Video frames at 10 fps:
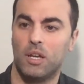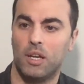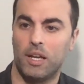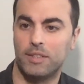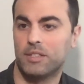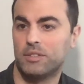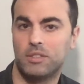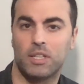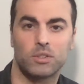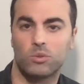And at the
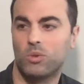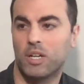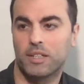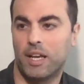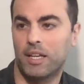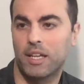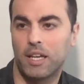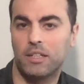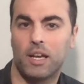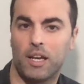end, you
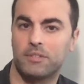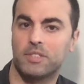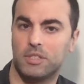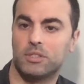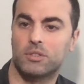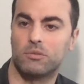again have these